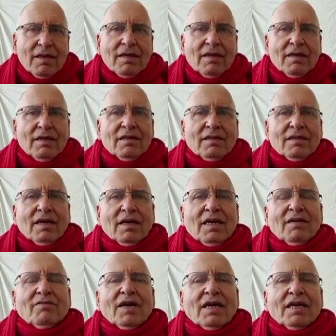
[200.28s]
And I
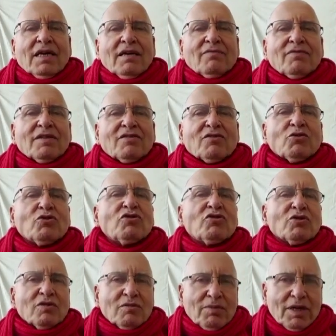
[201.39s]
have two
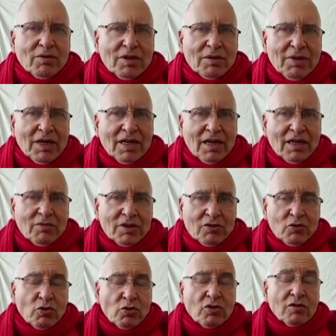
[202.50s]
students, by the way, in my class.
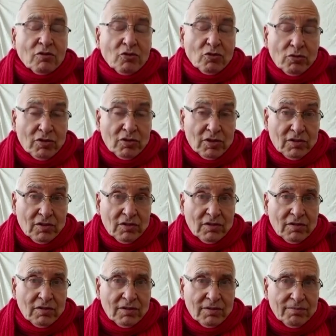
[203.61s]
Two
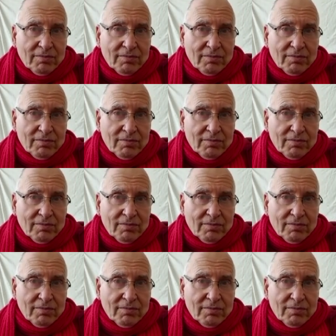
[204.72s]
sisters.